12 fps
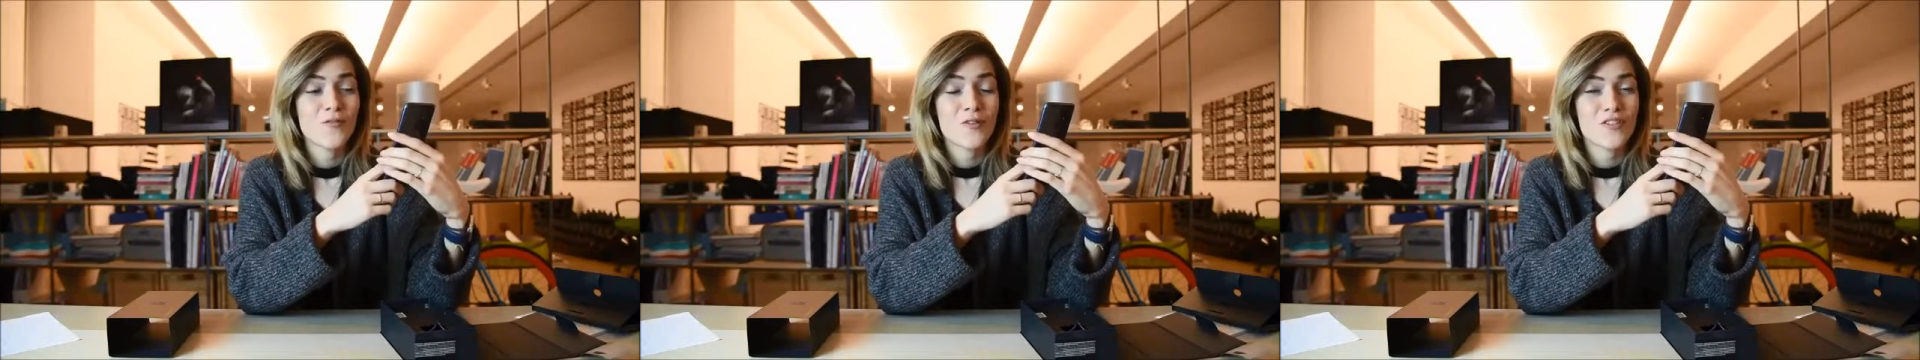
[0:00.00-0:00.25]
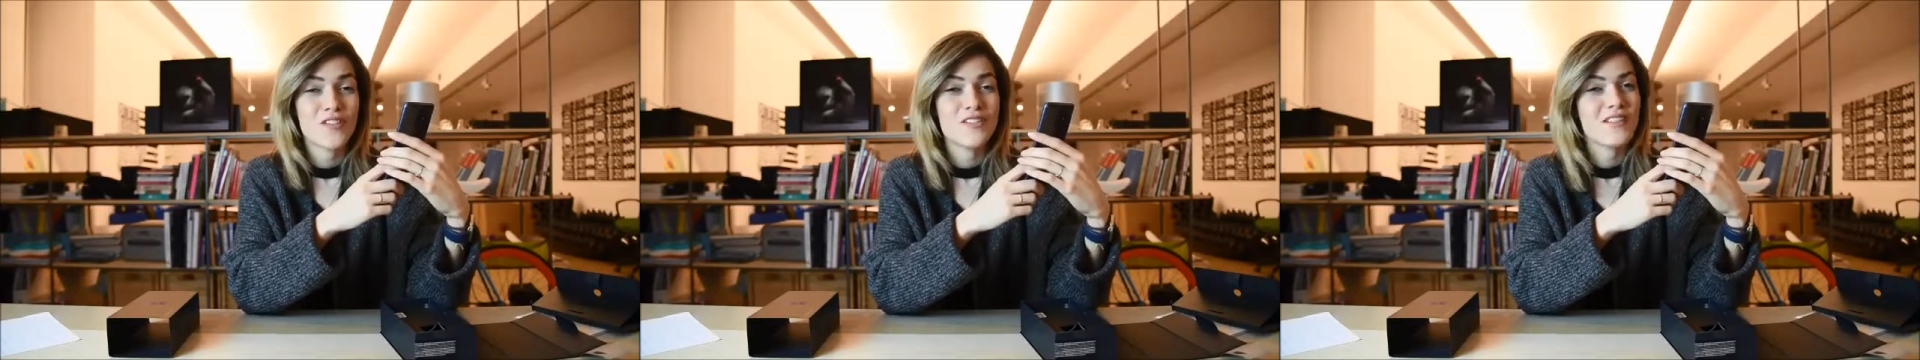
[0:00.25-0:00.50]

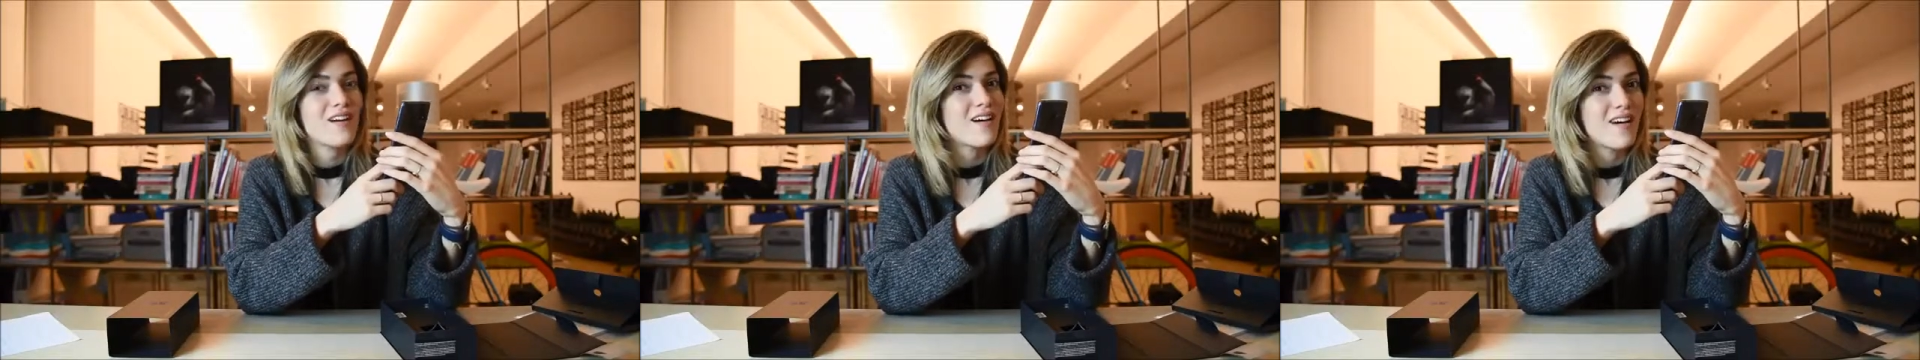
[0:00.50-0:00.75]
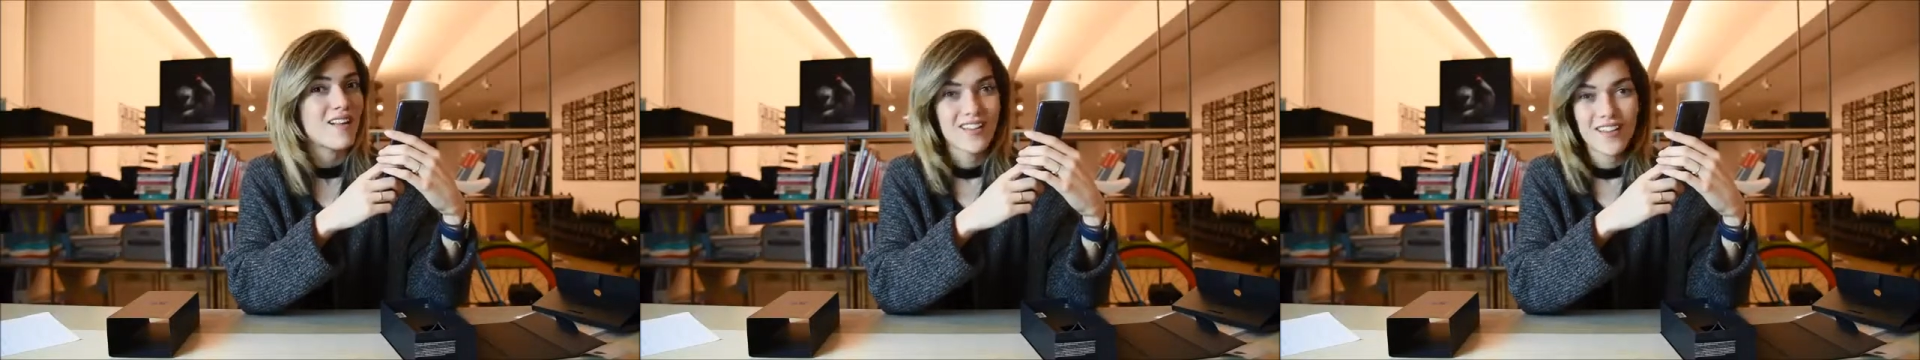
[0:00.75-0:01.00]
which is
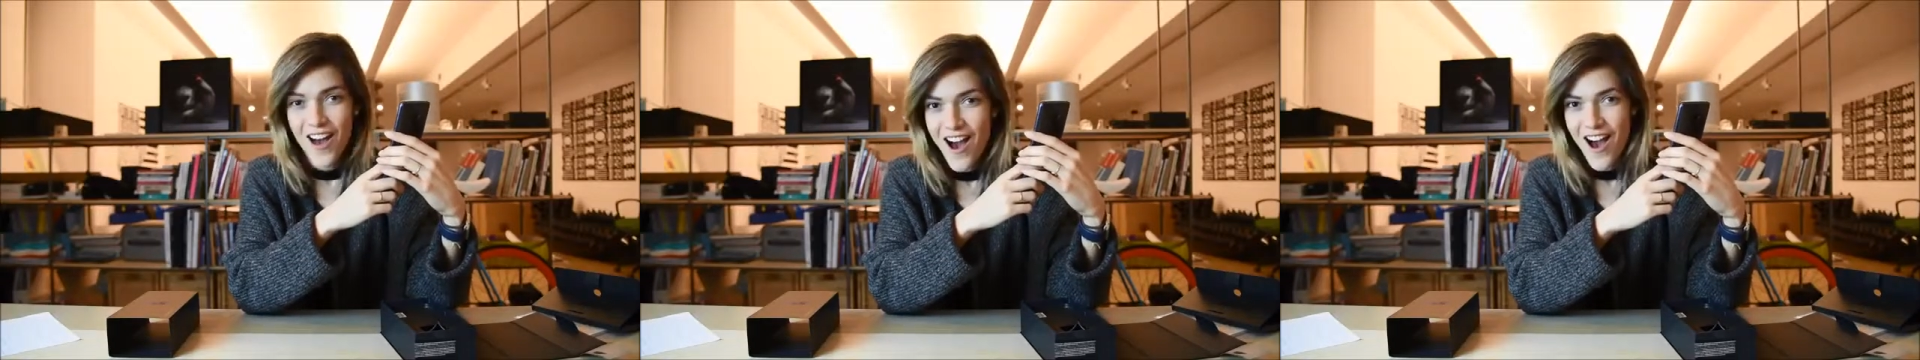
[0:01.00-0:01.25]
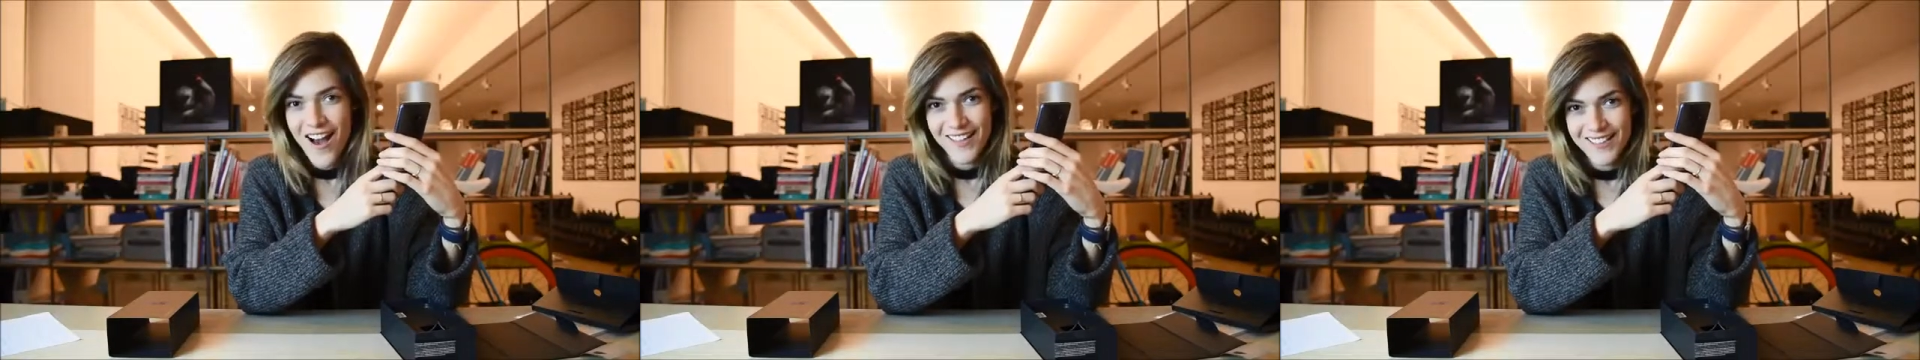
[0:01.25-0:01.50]
a
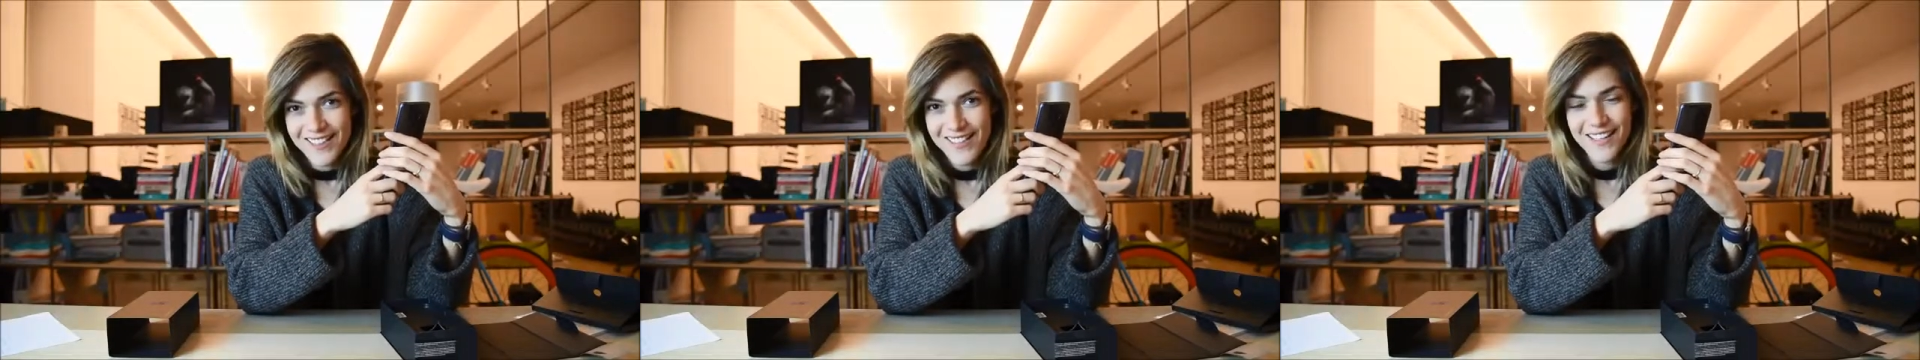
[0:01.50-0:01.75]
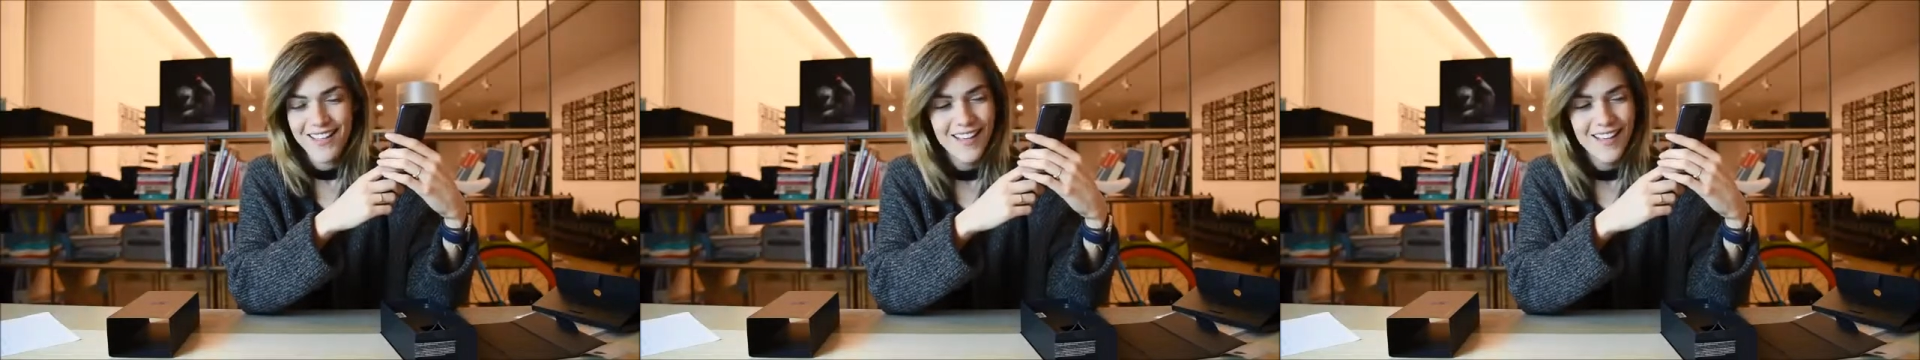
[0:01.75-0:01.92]
lot.